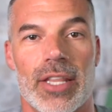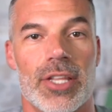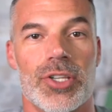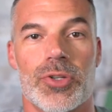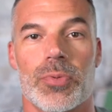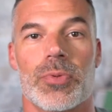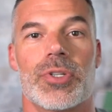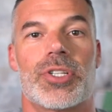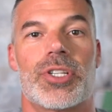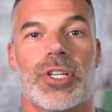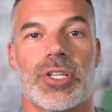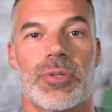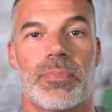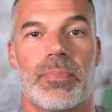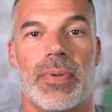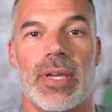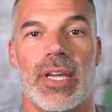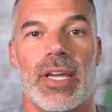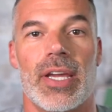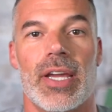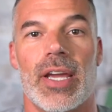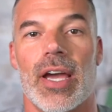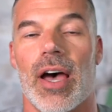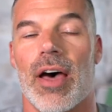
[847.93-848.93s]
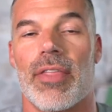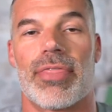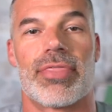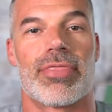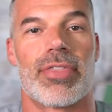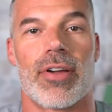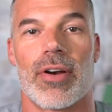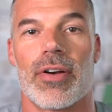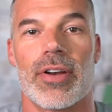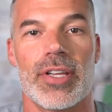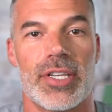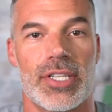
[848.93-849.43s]
this would just be a
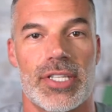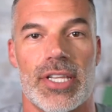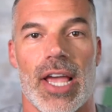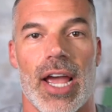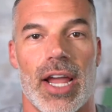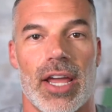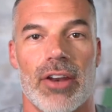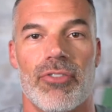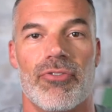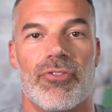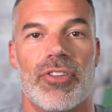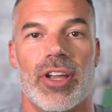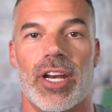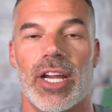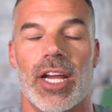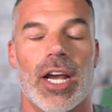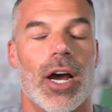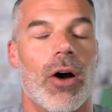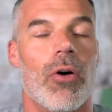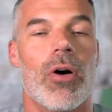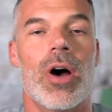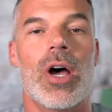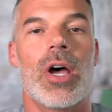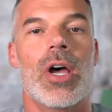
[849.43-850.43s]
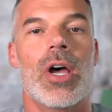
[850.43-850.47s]
30-second video